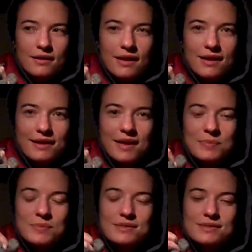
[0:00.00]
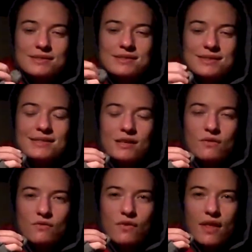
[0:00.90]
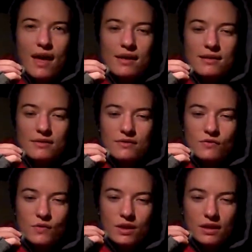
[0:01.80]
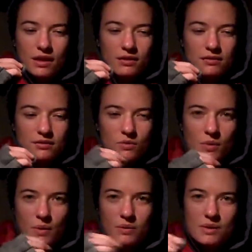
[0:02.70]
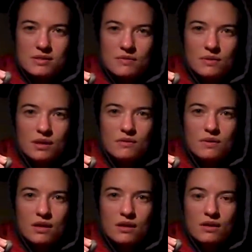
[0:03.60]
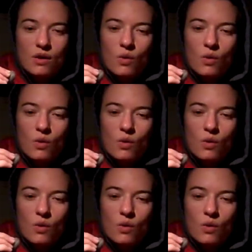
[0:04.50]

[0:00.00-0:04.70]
and I kept seeking for that feeling throughout the rest of the evening.